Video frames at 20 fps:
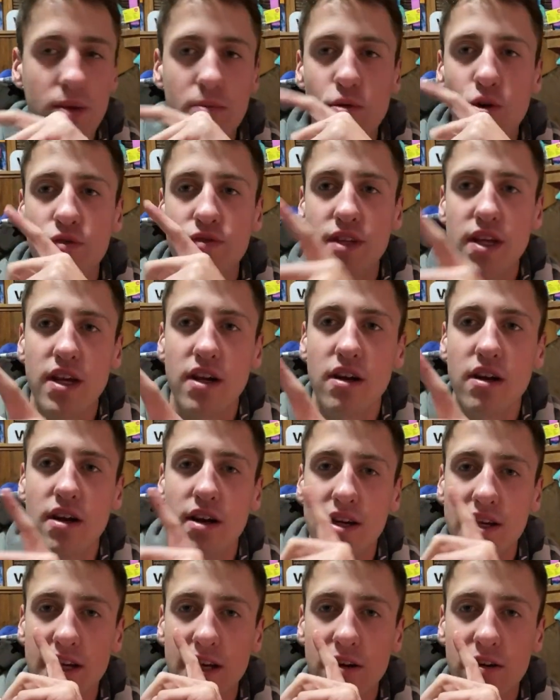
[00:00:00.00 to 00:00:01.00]
moved here a
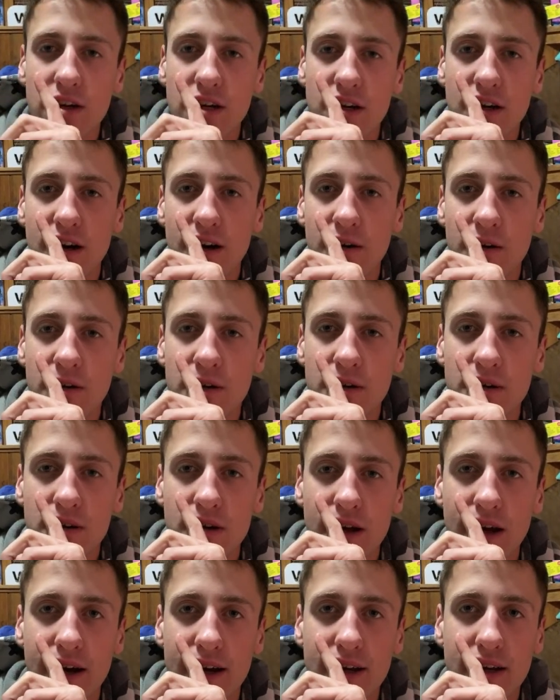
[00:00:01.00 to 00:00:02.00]
year ago.
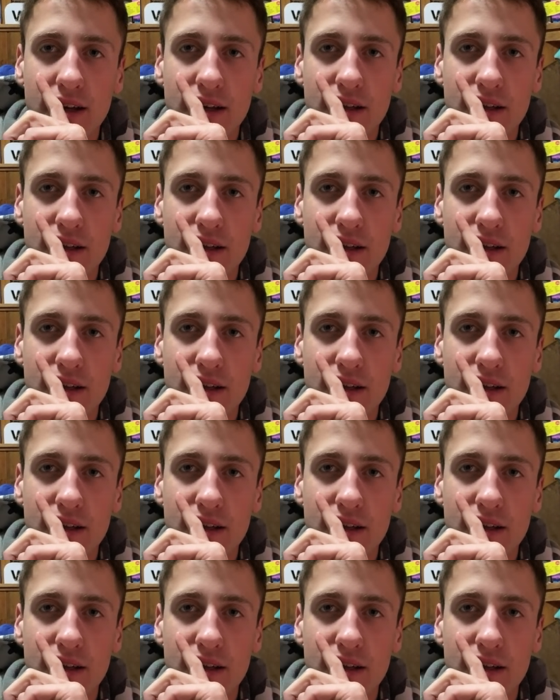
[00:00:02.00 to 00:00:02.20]
I.